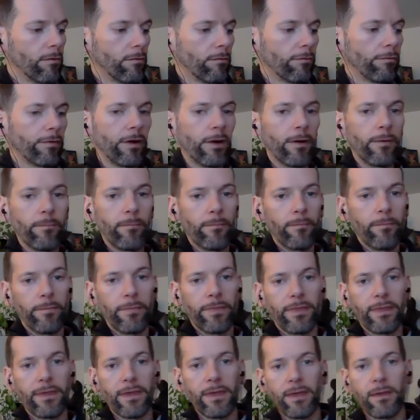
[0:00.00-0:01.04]

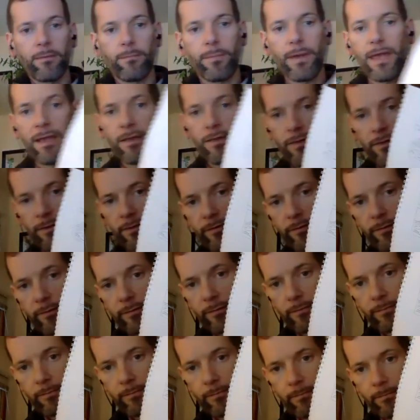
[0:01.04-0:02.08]
from the
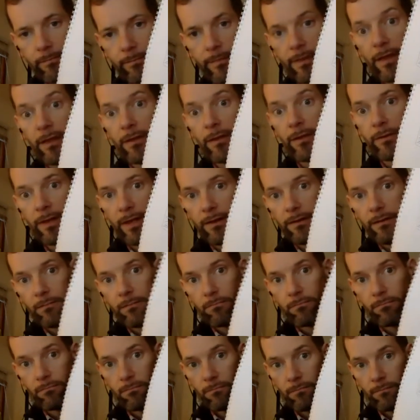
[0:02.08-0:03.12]
pages that you did,
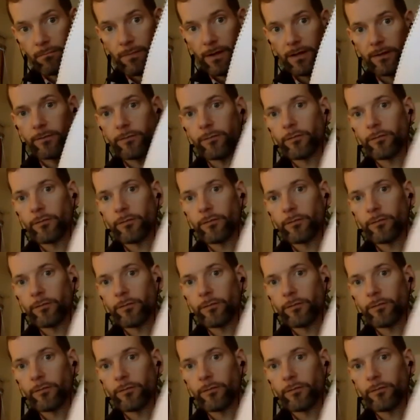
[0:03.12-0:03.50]
right?